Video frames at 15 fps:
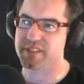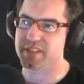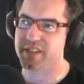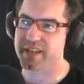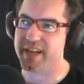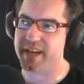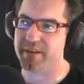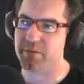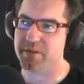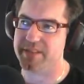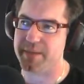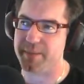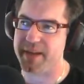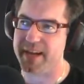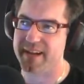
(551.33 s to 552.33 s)
Okay. What's
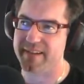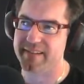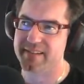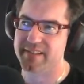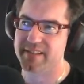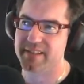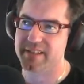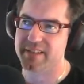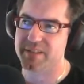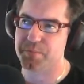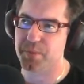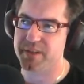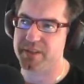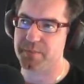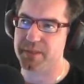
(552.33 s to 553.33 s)
up here?
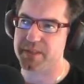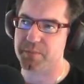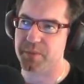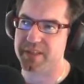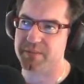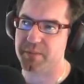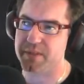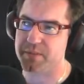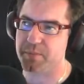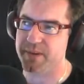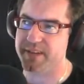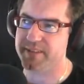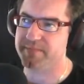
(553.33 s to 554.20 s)
Sprint.